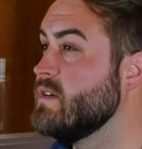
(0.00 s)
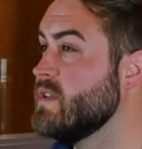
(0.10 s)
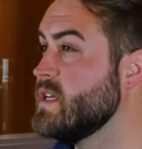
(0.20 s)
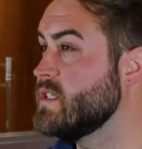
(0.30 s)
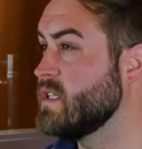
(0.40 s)
of
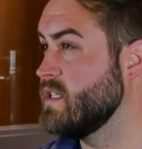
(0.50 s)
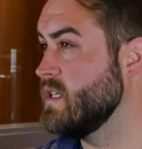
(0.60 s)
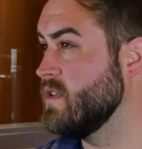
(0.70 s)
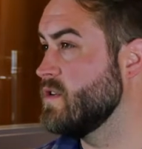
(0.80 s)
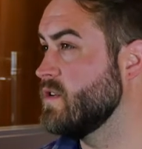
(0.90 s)
this
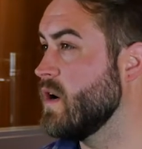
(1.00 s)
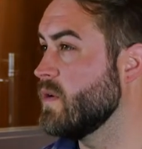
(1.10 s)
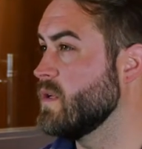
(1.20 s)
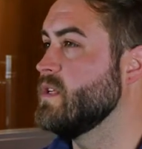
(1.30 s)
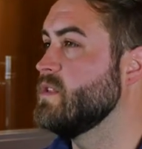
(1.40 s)
continues to grow,
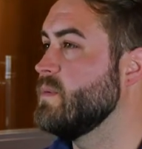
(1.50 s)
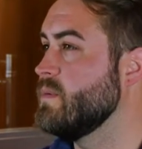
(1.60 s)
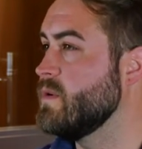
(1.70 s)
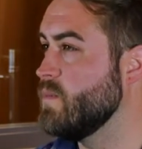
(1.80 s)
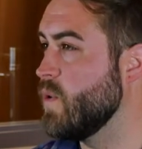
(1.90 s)
continues to be able
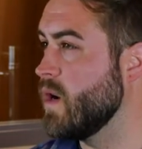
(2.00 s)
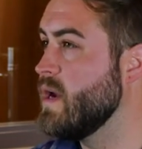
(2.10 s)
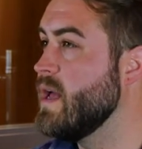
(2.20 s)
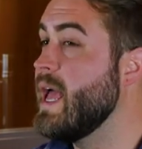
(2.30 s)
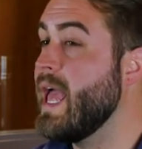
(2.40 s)
to do more,
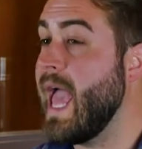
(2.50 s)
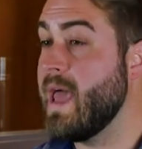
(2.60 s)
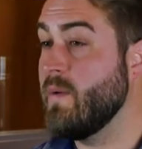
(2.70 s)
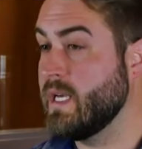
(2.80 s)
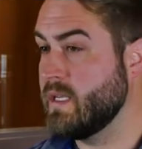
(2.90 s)

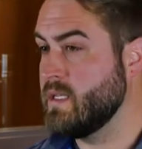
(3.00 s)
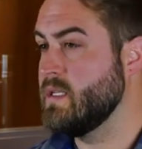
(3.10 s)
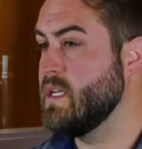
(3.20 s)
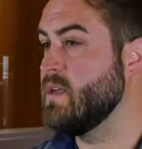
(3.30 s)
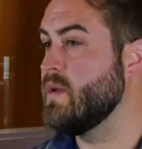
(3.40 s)
and we can
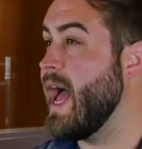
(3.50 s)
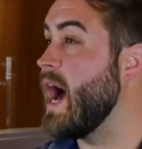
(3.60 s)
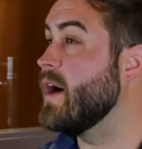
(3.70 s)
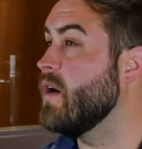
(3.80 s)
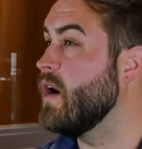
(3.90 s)
continue to
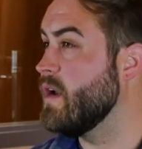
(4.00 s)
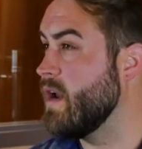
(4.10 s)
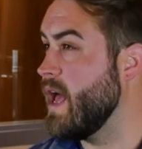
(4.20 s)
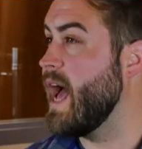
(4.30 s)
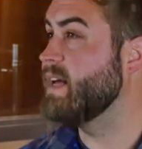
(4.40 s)
add
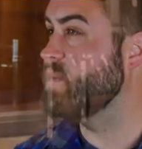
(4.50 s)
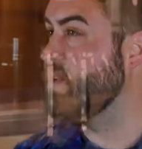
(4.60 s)
on as